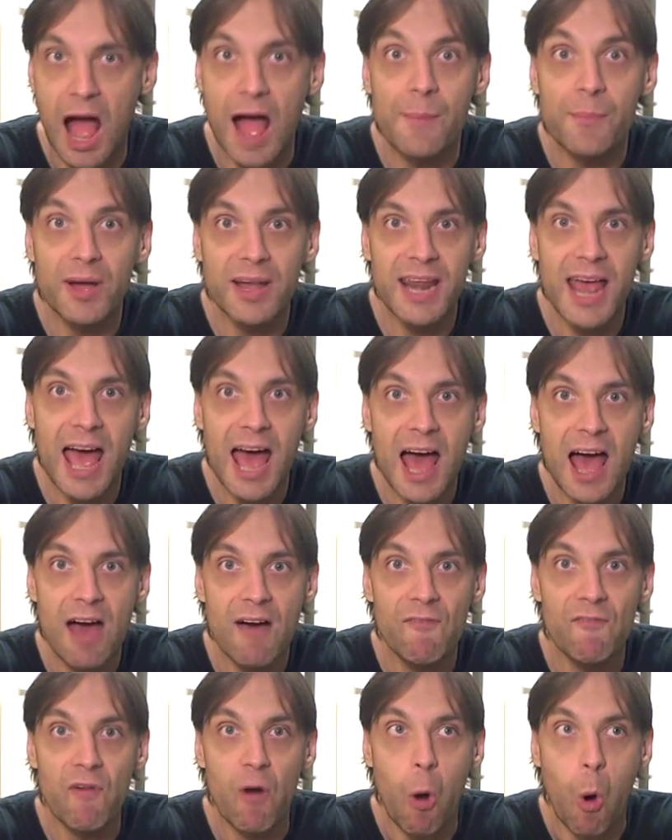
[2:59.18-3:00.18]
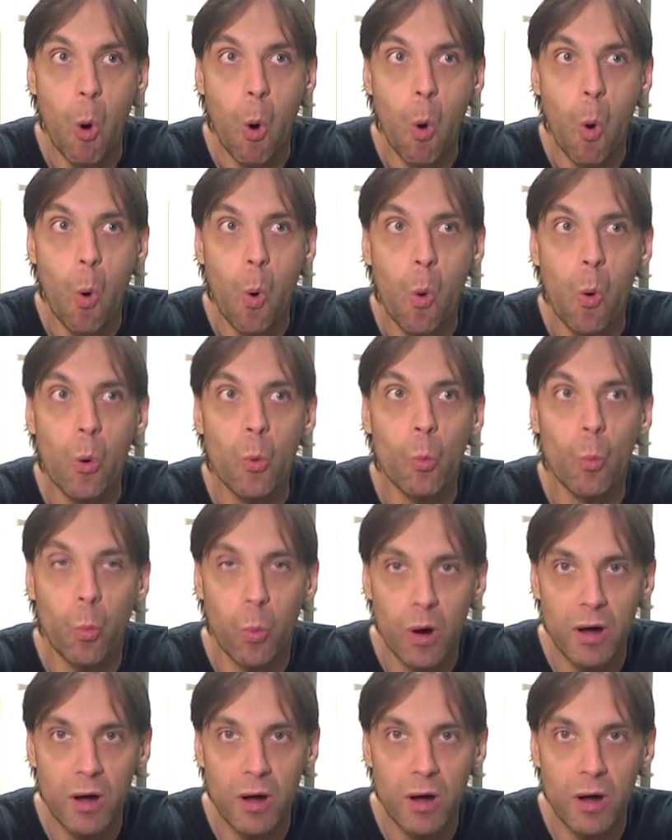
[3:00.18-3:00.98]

I might have them.